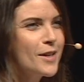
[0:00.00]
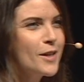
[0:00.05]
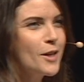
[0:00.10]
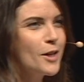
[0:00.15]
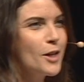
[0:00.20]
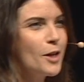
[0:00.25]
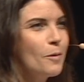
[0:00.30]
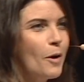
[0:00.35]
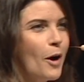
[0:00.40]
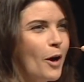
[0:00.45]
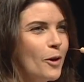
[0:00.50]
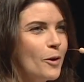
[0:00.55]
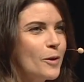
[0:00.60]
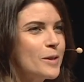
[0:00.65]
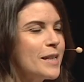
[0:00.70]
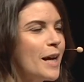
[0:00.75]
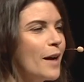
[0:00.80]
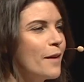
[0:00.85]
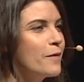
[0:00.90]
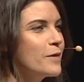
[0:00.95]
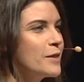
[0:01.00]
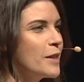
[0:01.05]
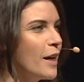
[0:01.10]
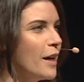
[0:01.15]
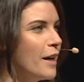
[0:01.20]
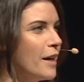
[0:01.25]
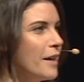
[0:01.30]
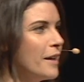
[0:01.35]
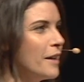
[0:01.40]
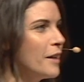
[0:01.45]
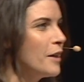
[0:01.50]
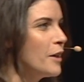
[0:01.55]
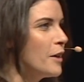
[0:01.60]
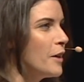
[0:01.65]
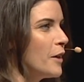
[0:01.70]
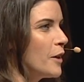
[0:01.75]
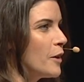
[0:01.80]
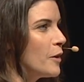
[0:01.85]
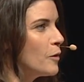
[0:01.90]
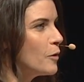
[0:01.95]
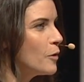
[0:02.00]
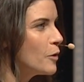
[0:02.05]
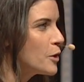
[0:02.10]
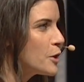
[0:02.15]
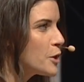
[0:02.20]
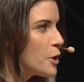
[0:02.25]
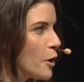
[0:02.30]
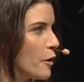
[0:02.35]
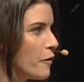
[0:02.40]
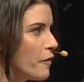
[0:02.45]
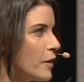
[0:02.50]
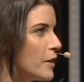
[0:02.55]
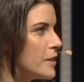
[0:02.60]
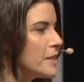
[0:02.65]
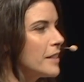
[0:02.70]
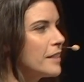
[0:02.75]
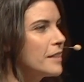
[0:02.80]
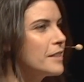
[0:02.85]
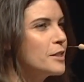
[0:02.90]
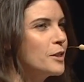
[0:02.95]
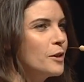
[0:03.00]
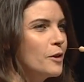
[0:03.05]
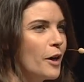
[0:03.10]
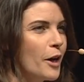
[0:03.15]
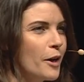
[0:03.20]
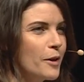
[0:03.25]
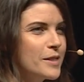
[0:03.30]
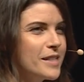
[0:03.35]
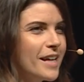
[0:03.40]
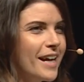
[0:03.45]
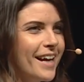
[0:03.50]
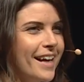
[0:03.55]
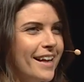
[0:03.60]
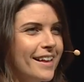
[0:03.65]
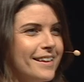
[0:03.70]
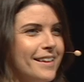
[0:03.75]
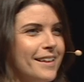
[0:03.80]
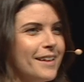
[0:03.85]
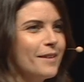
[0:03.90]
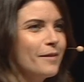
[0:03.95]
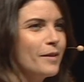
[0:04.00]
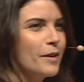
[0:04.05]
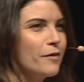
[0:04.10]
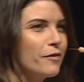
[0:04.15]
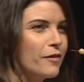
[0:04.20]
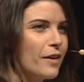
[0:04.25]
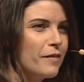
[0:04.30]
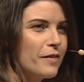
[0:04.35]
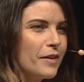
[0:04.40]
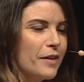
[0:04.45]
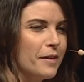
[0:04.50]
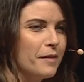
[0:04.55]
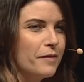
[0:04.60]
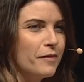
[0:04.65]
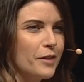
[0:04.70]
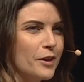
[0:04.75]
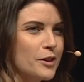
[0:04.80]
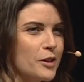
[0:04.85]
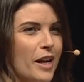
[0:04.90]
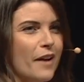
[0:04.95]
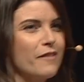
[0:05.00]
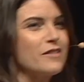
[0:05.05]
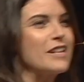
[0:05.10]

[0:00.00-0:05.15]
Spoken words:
You are looked after, you're chauffeured to your hotel with Forever. You don't have